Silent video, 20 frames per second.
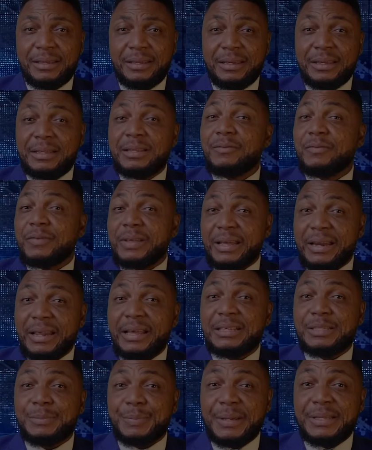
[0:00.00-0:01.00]
it's very
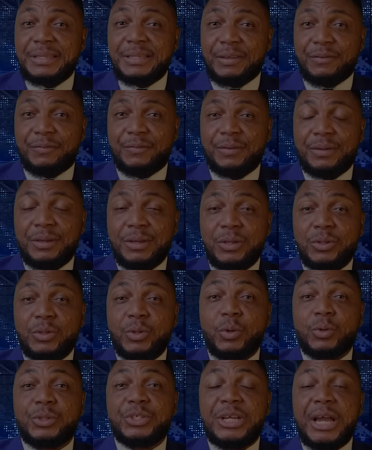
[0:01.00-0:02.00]
expensive.
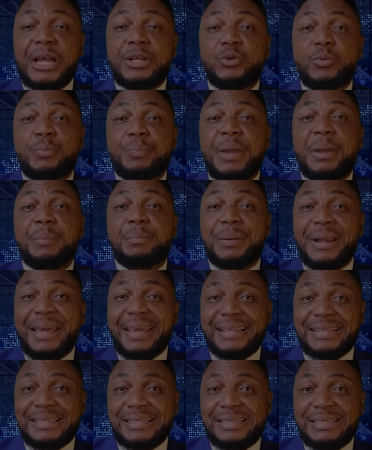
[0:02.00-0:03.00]
They will charge you per
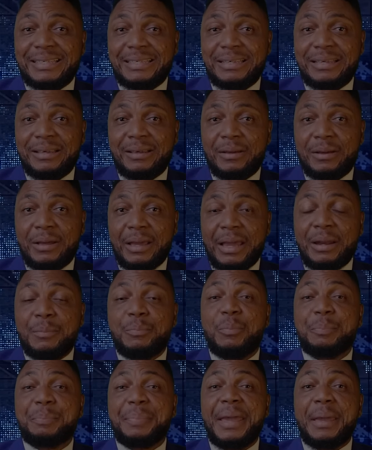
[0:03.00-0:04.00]
plate and
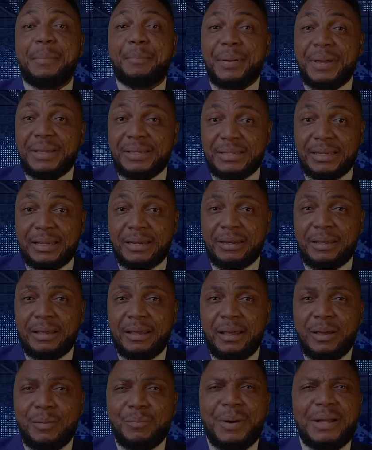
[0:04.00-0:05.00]
per person.
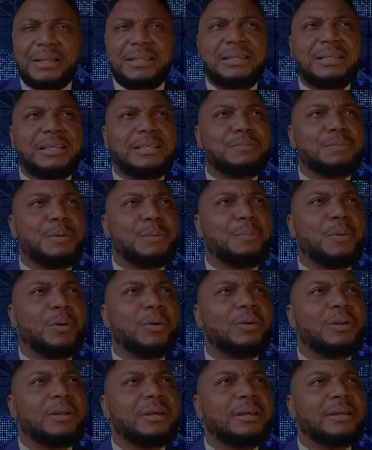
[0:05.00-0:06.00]
But these
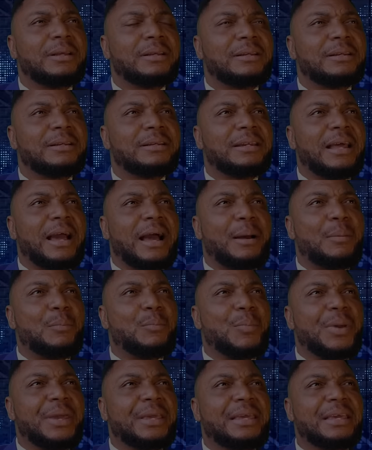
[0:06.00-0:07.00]
people, they are
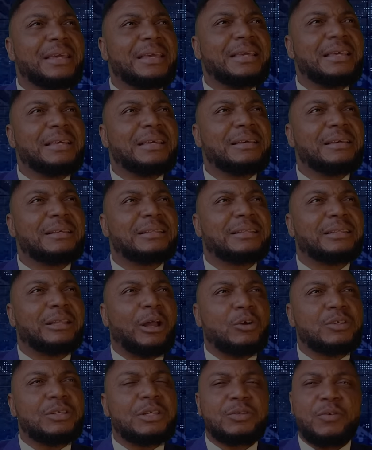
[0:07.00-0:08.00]
making
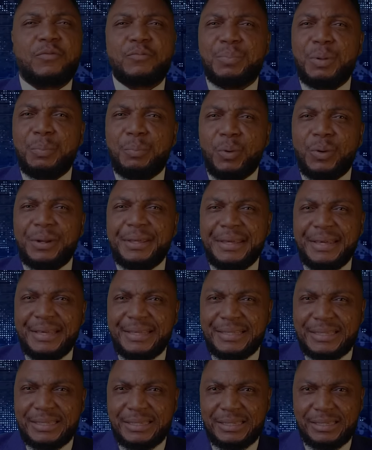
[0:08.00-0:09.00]
thousands of people
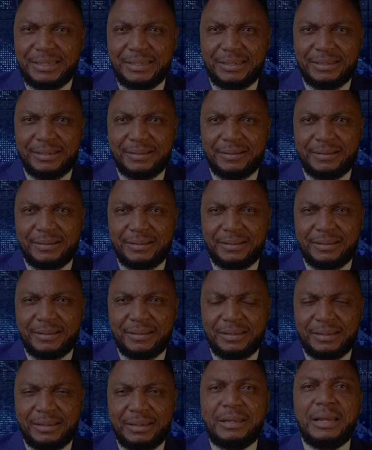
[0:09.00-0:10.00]
eat
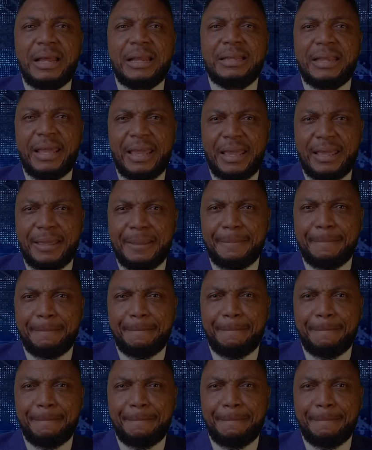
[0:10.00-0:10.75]
in a day.